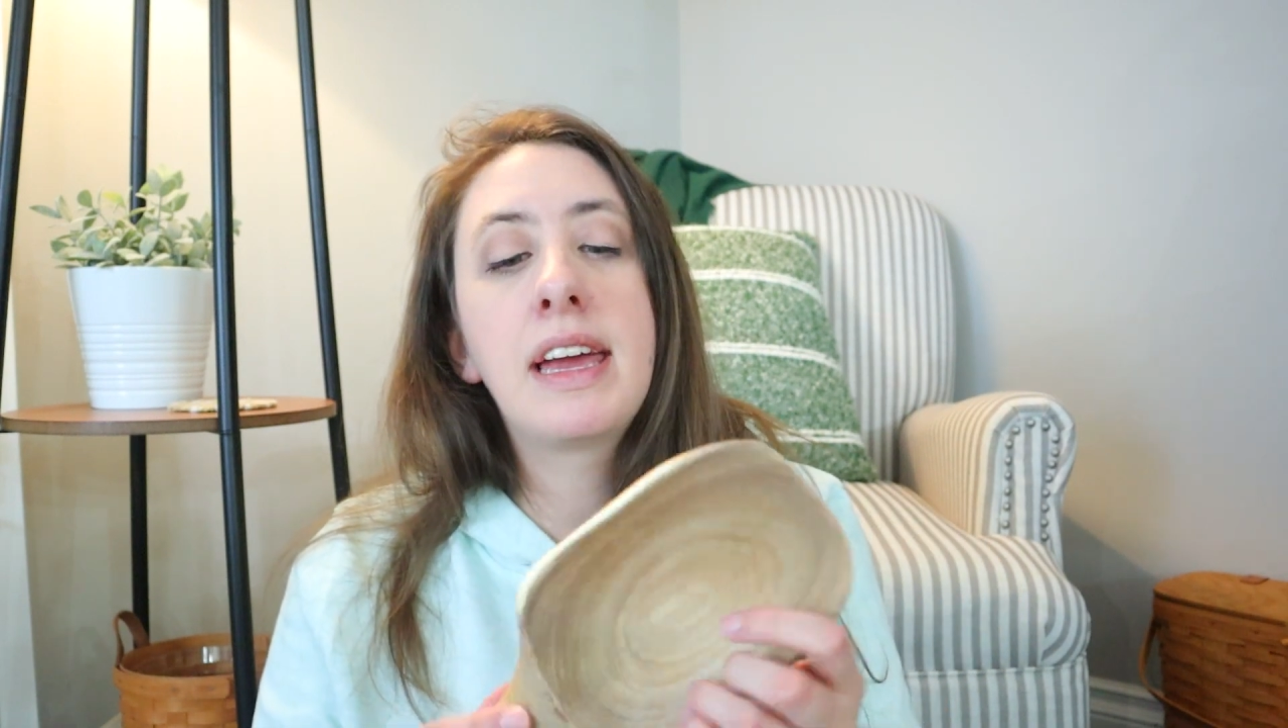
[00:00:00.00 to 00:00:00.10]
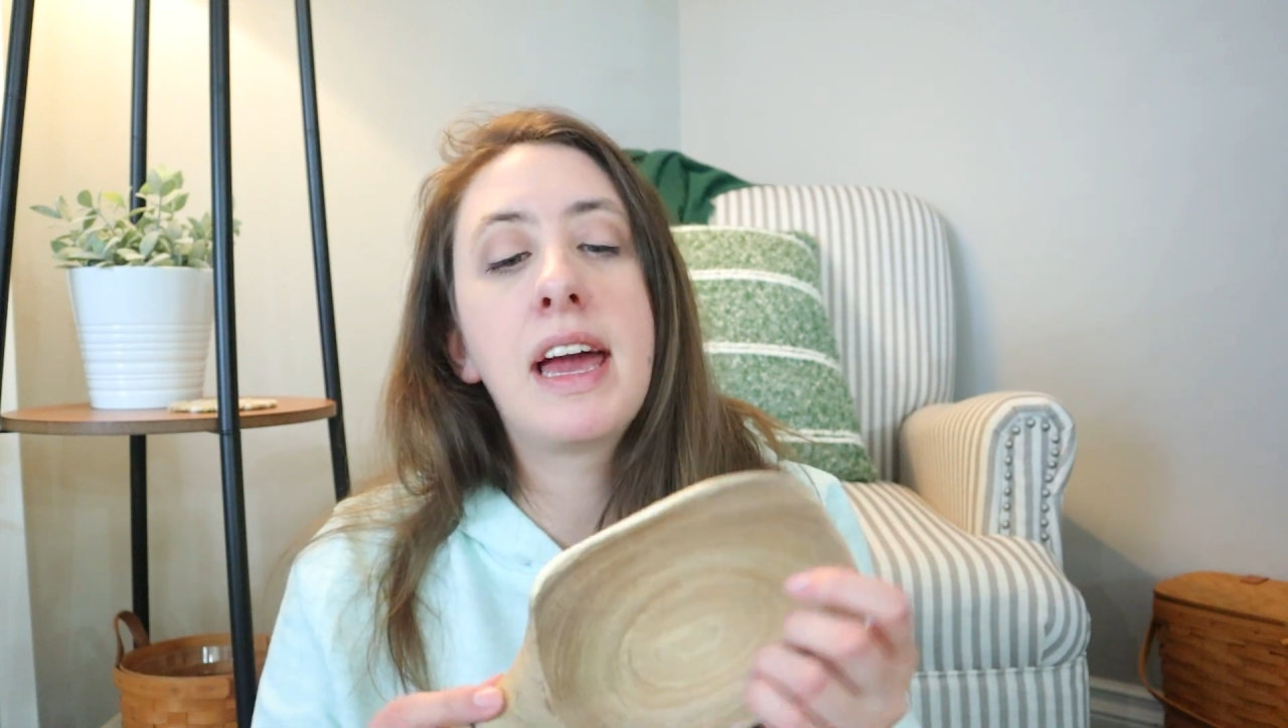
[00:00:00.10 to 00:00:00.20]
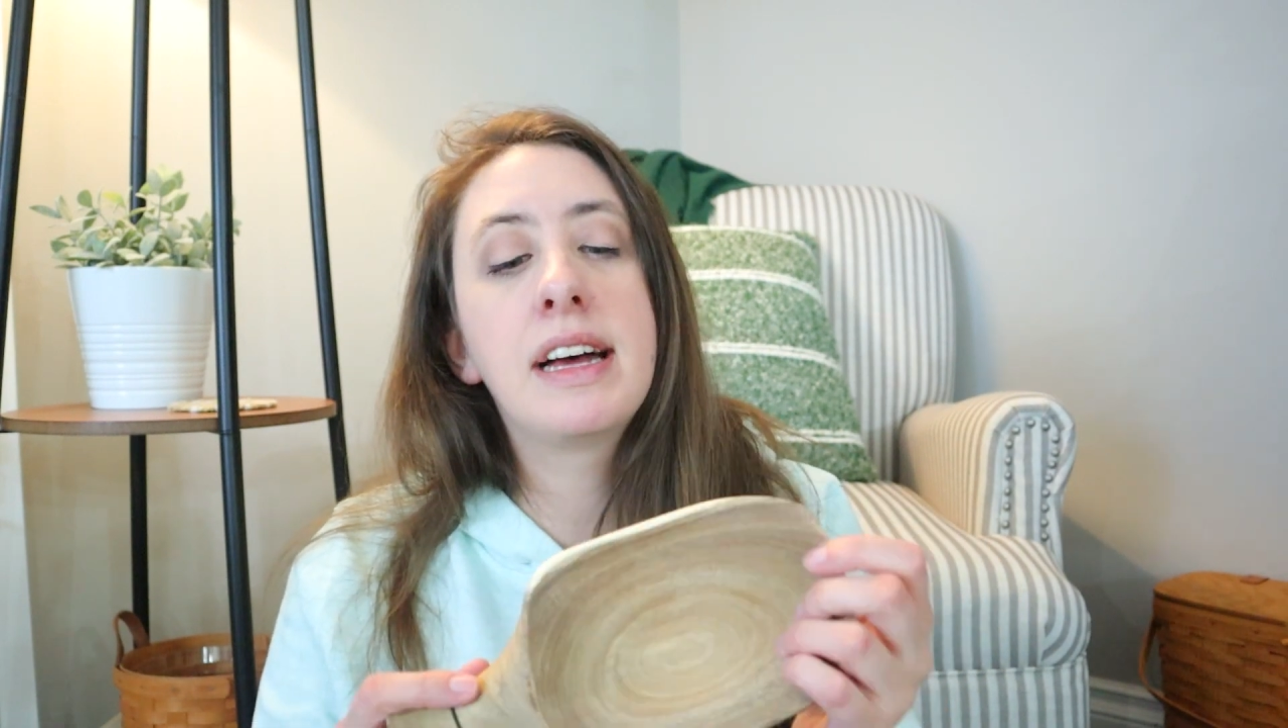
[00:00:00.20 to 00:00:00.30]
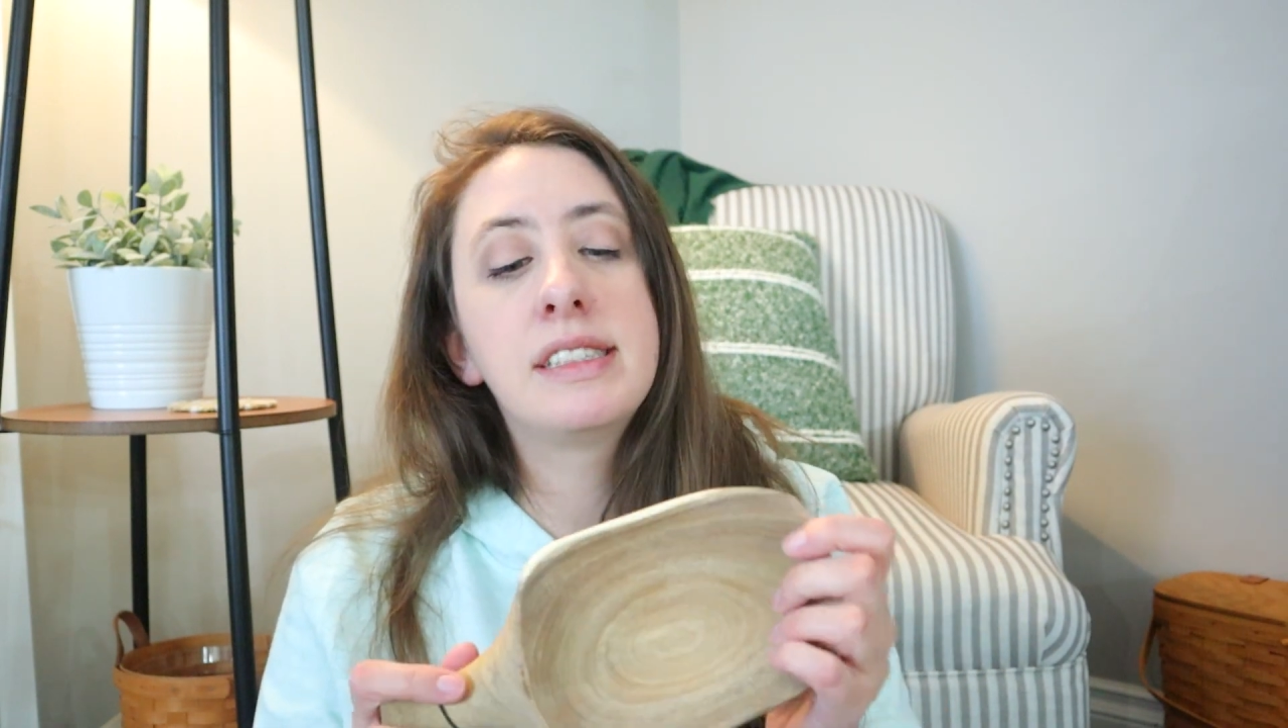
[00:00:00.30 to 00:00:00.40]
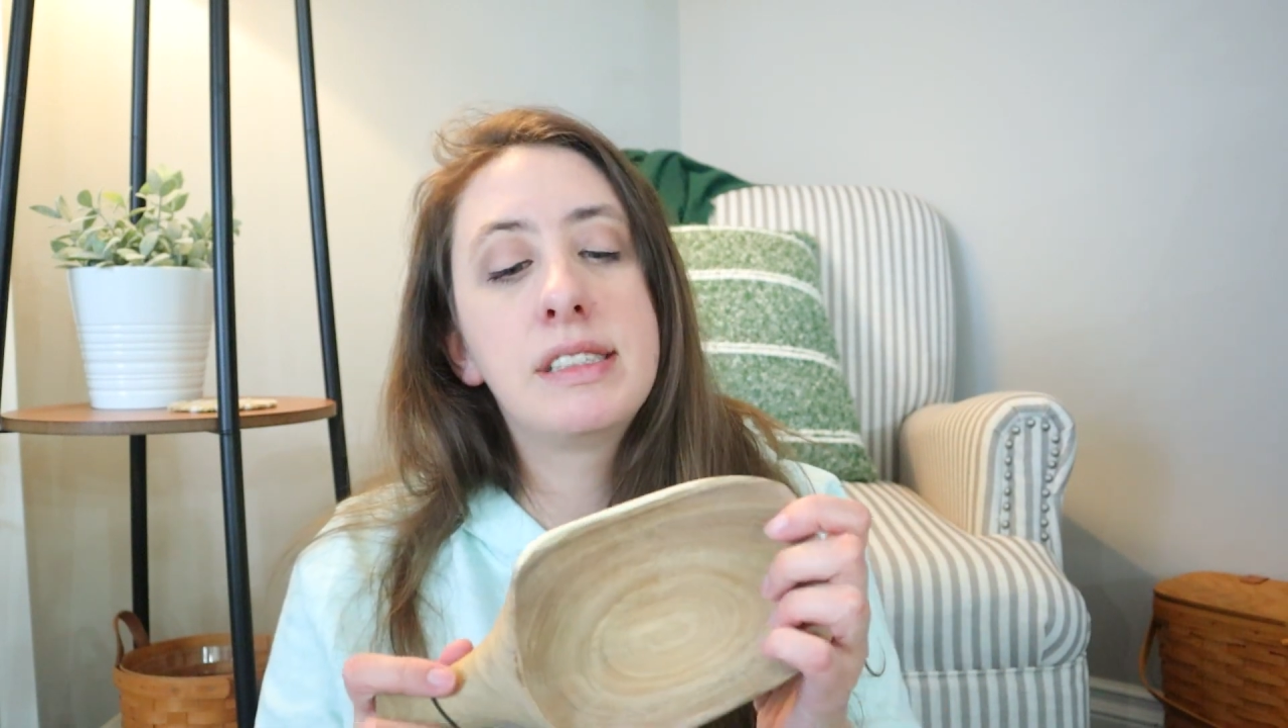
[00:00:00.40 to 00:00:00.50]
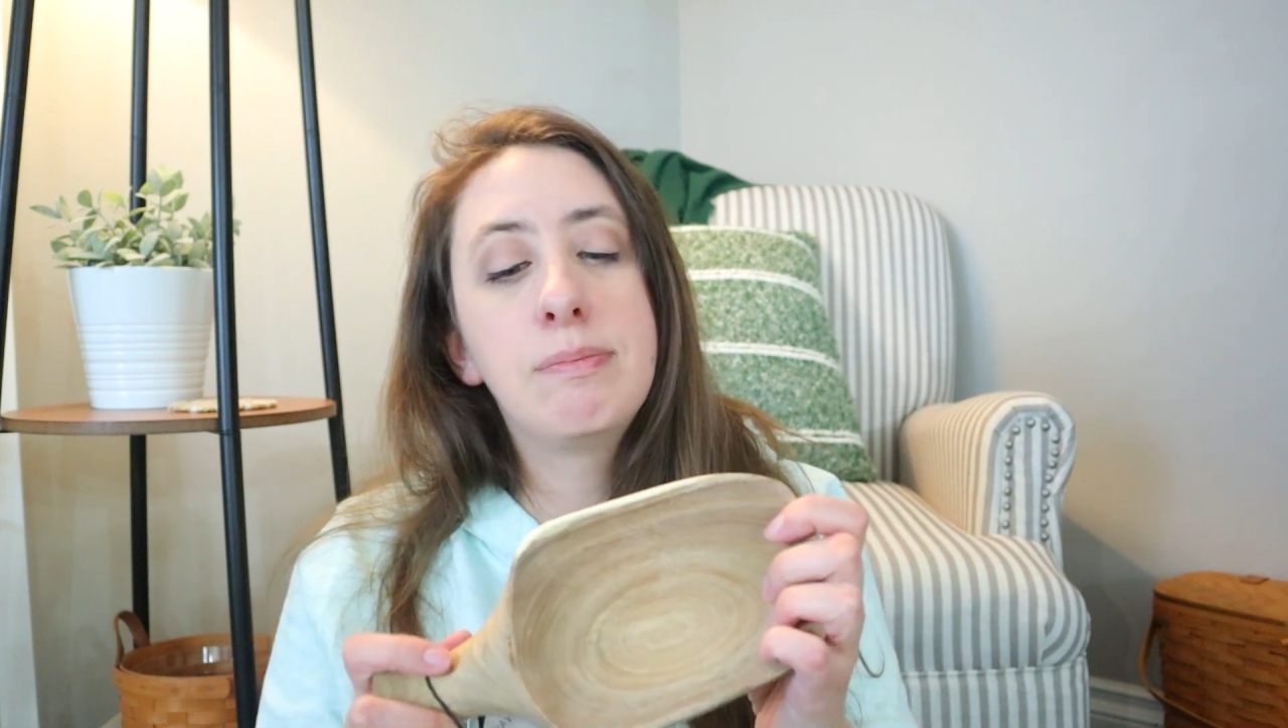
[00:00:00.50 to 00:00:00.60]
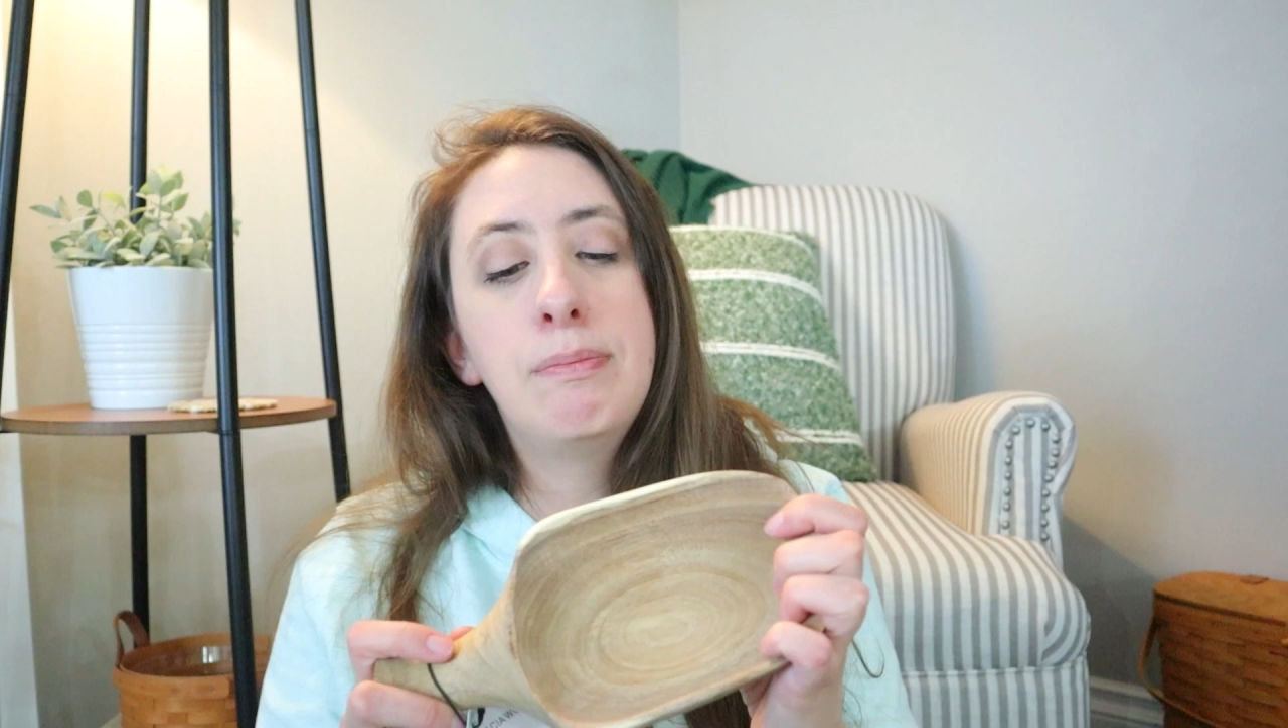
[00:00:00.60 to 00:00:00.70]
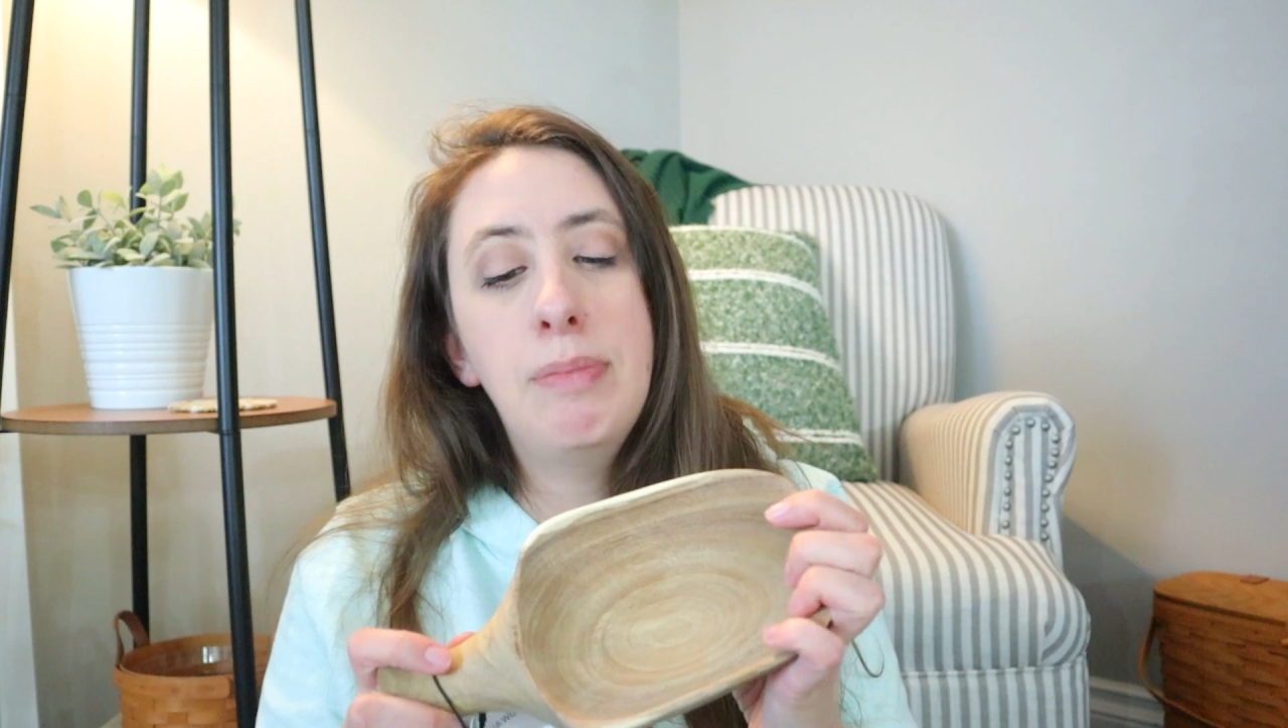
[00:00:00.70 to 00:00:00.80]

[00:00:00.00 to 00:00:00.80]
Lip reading: I guess,